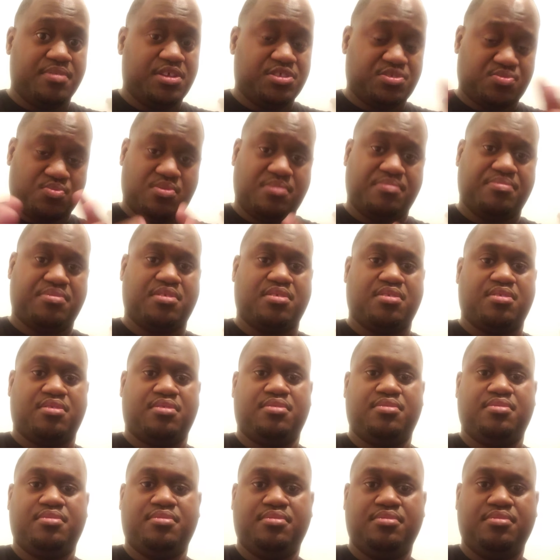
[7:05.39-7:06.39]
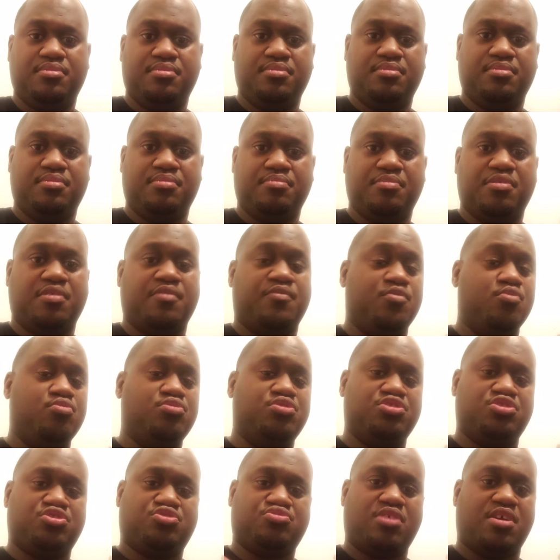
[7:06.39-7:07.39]
That's one thing. But if you're
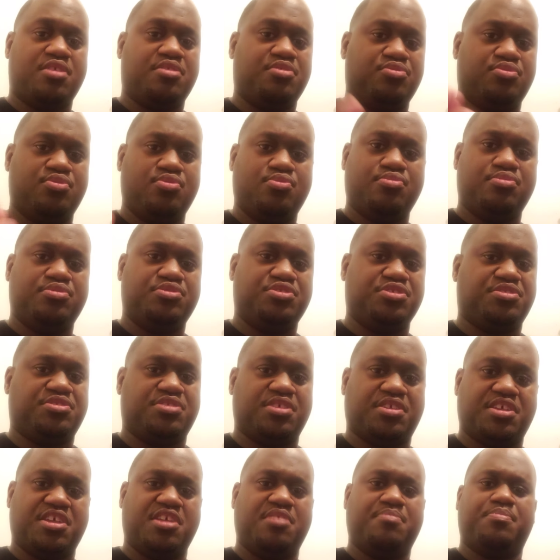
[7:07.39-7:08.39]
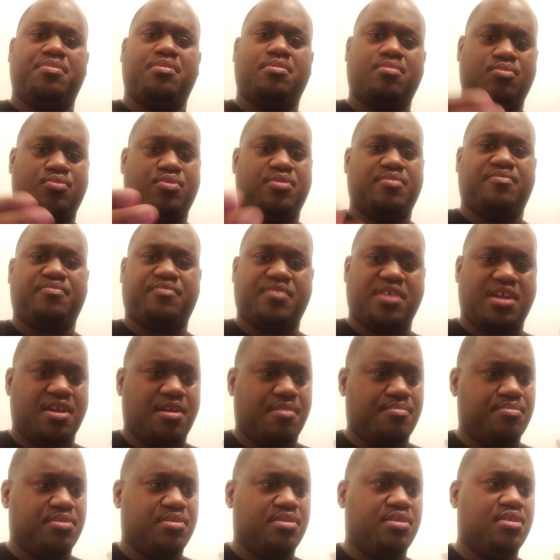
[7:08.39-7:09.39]
just trying to do it just to keep up with
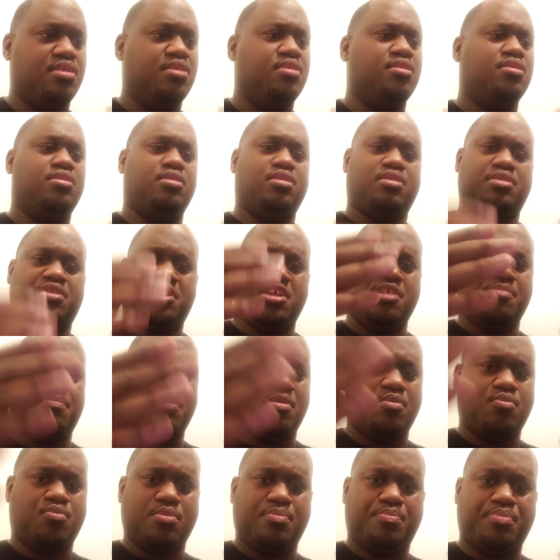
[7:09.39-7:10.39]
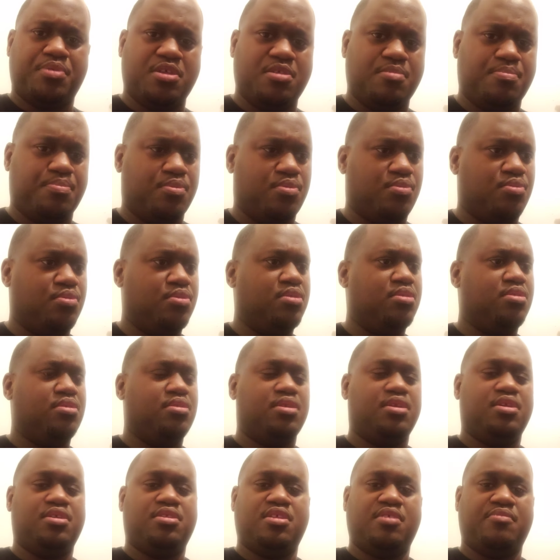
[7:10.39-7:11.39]
family or keep up with people
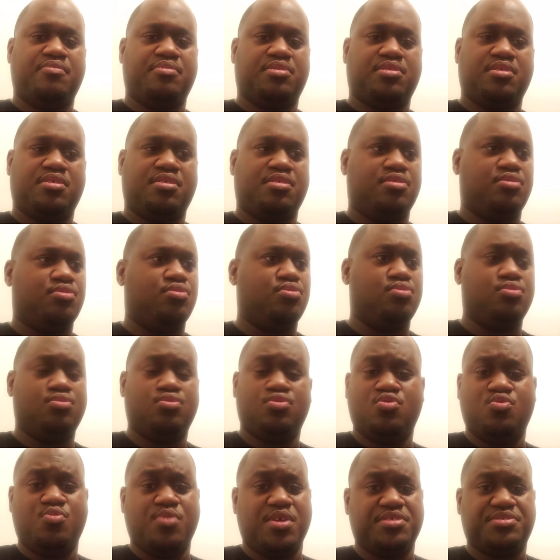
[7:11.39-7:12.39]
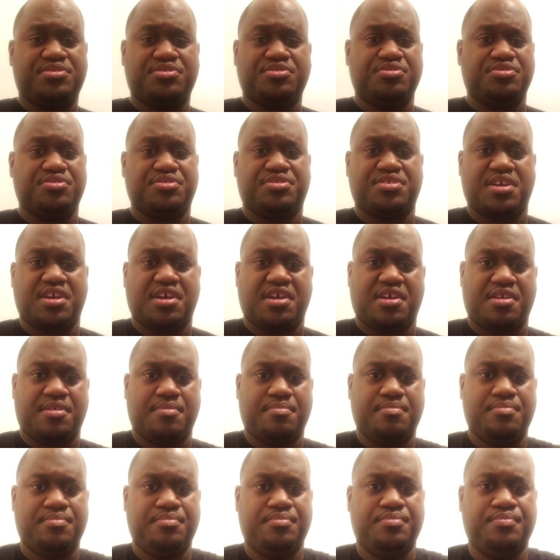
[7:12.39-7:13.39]
and everything, you're wasting your time.
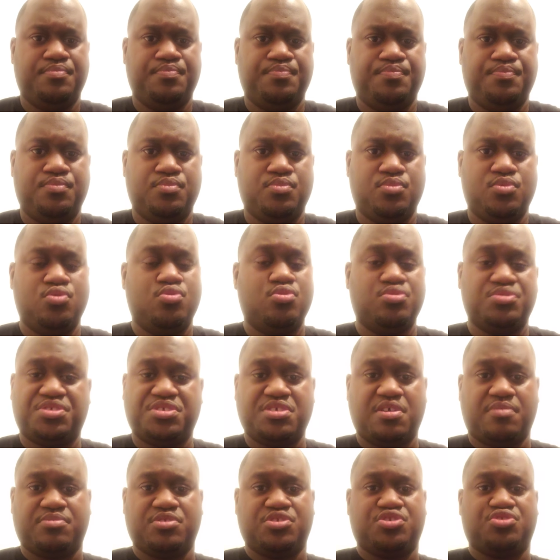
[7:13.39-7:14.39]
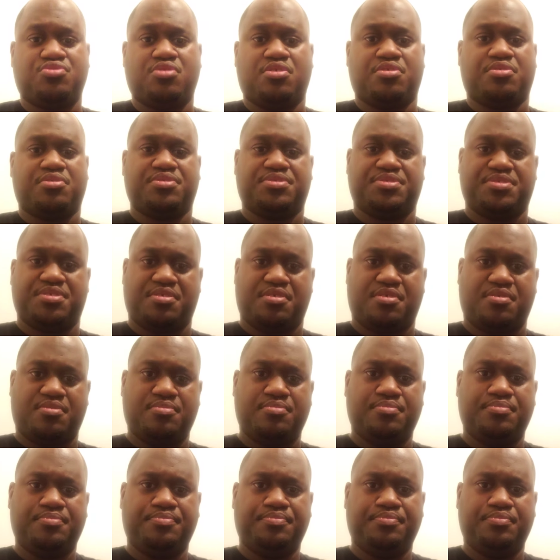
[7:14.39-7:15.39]
You're gonna self-destruct yourself.
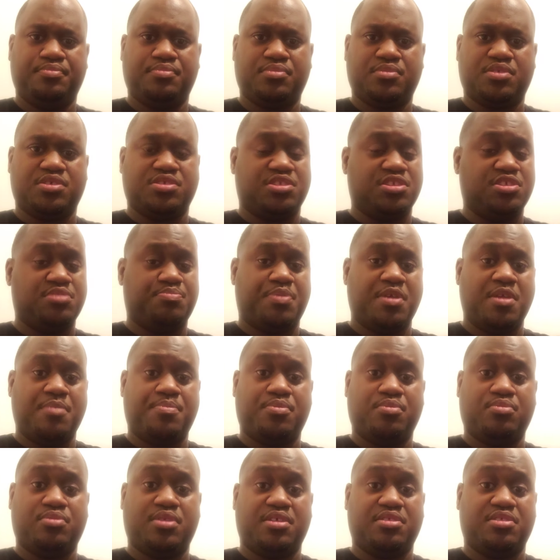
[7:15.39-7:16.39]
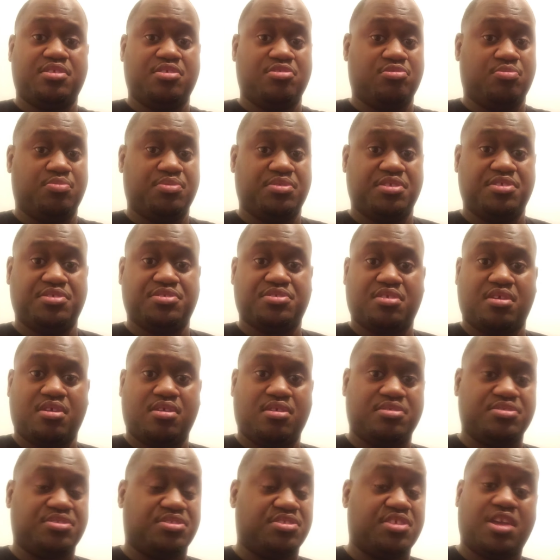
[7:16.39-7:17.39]
Cause these people that deal with these
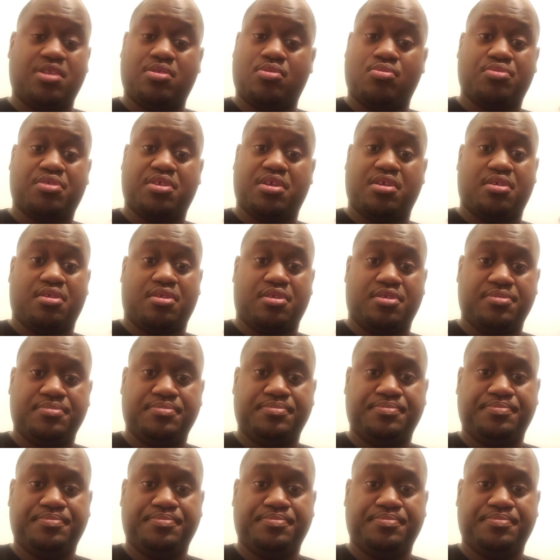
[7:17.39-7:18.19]
cars, they don't care.